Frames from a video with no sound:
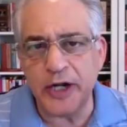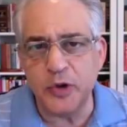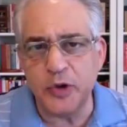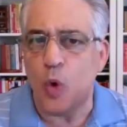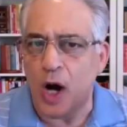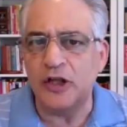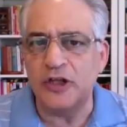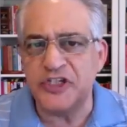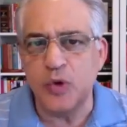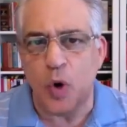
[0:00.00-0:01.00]
and Wallace
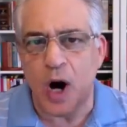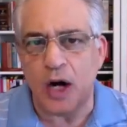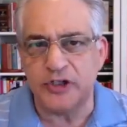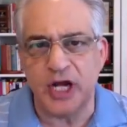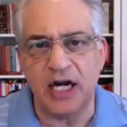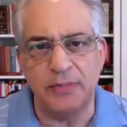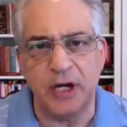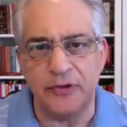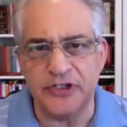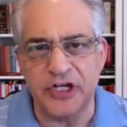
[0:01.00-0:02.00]
D. Wattles talked about
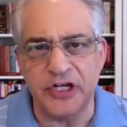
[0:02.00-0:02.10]
this in his